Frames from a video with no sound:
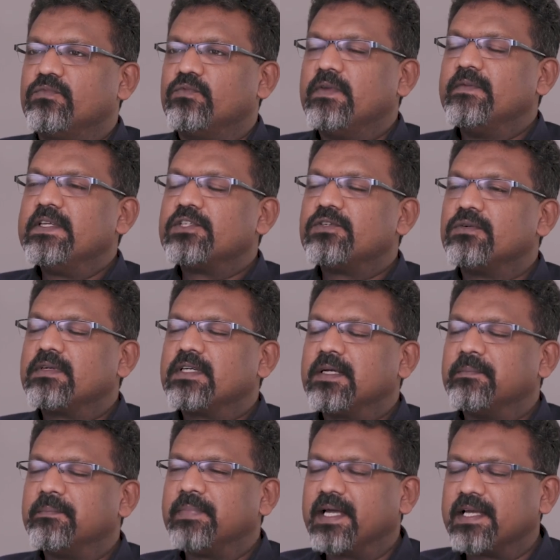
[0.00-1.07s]
when we show
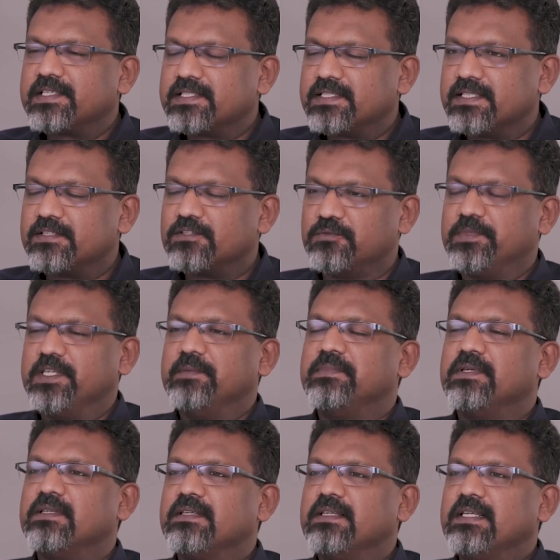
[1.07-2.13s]
compassion to
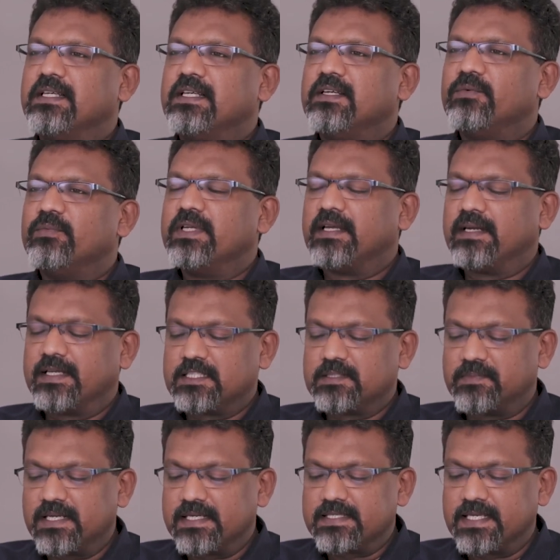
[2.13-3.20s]
people, we are
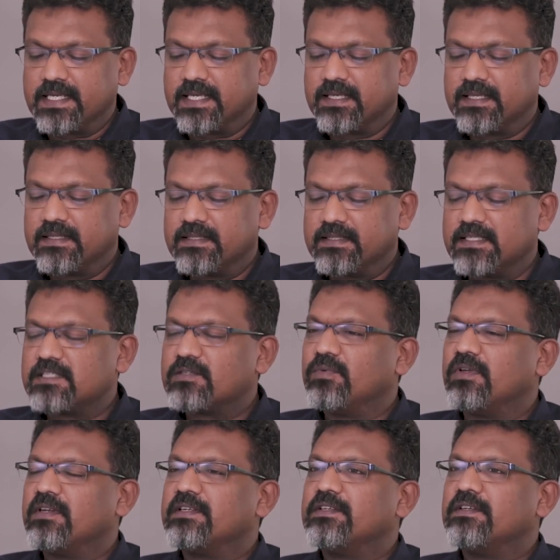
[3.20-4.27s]
expressing this
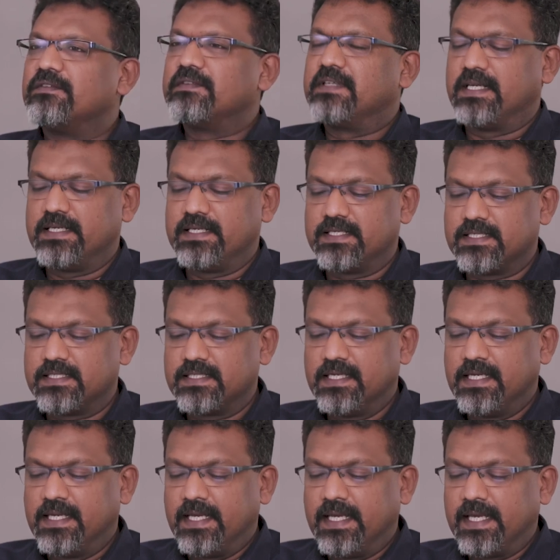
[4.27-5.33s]
quality of kindness.
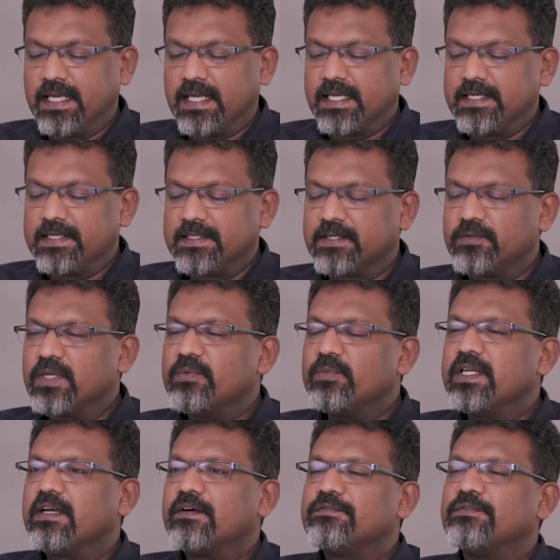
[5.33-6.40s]
And when
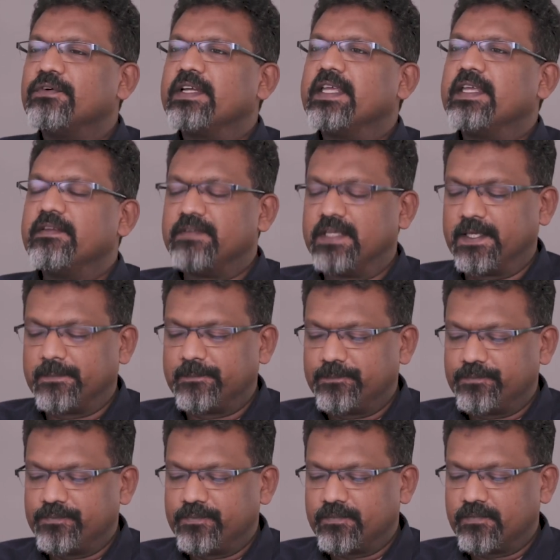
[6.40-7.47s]
we are forgiving,
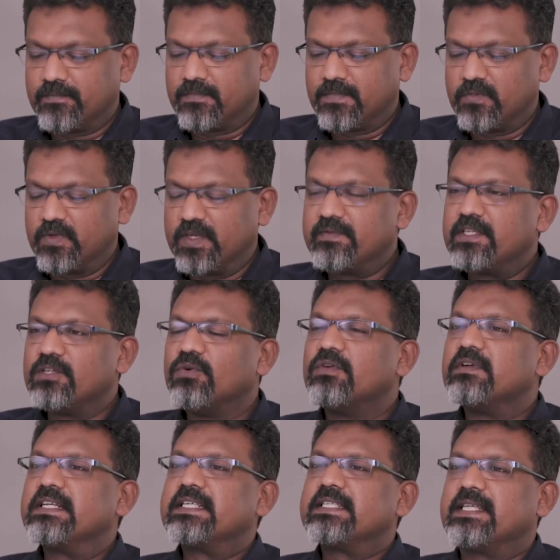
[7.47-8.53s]
when we
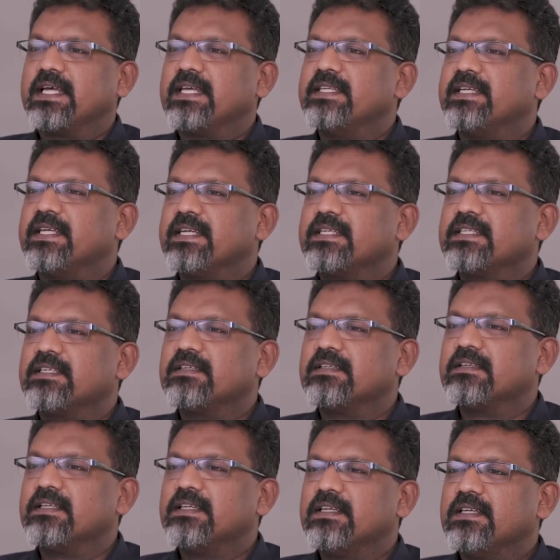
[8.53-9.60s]
don't retaliate,
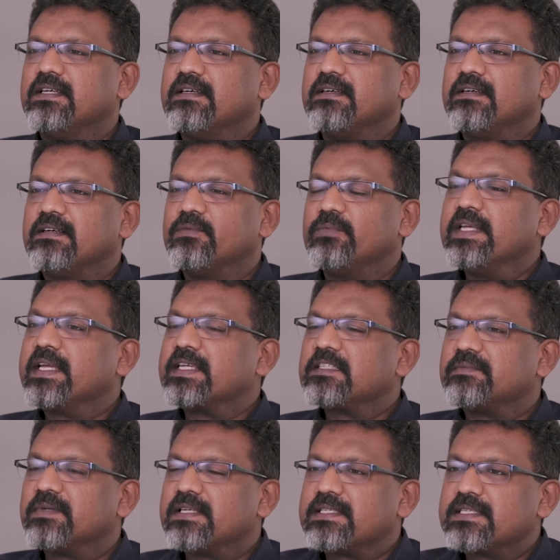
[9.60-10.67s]
we
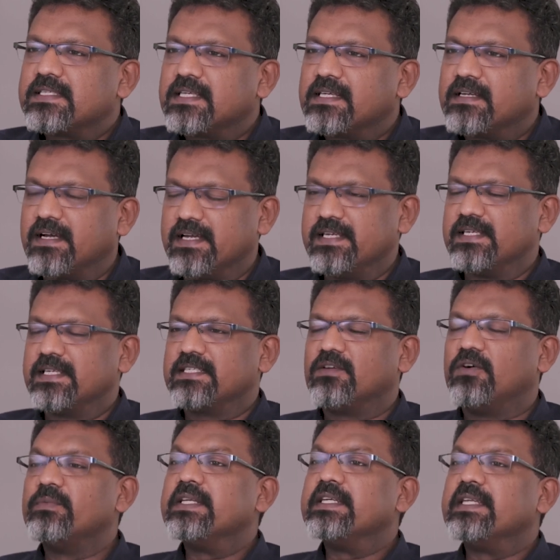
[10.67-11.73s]
express kindness,
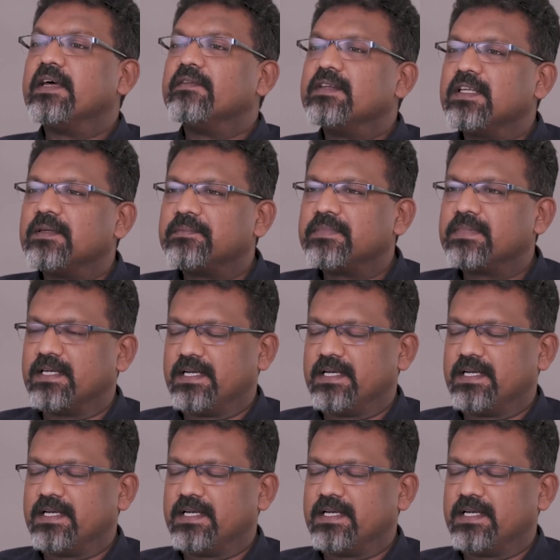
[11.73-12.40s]
or we develop